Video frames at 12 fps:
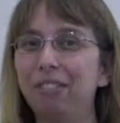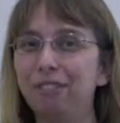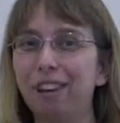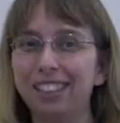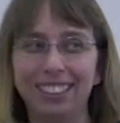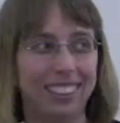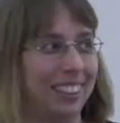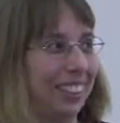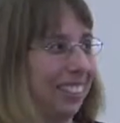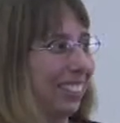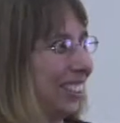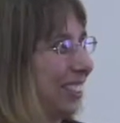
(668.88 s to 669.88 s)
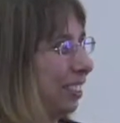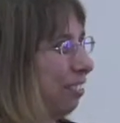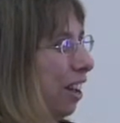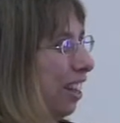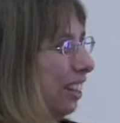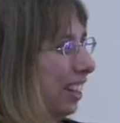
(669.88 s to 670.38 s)
fast and
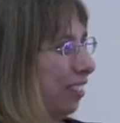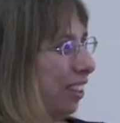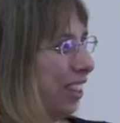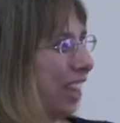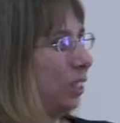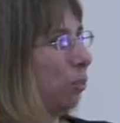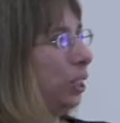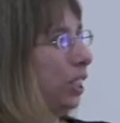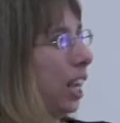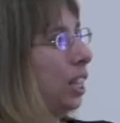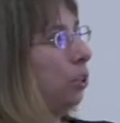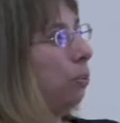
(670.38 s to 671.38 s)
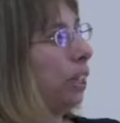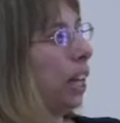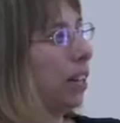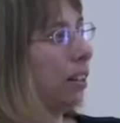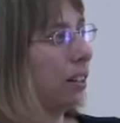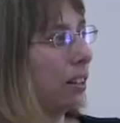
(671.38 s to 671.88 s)
fun and everything else, which has to be
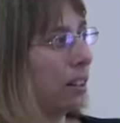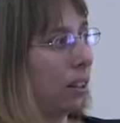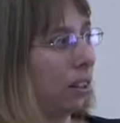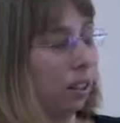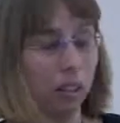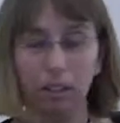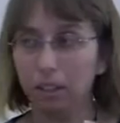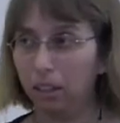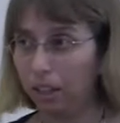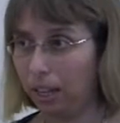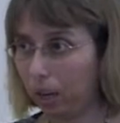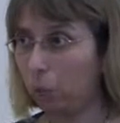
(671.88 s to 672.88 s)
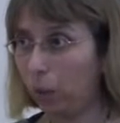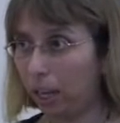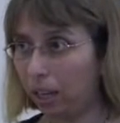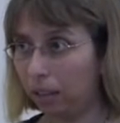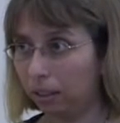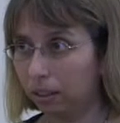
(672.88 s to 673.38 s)
done in a
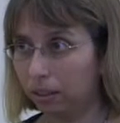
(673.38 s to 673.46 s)
week.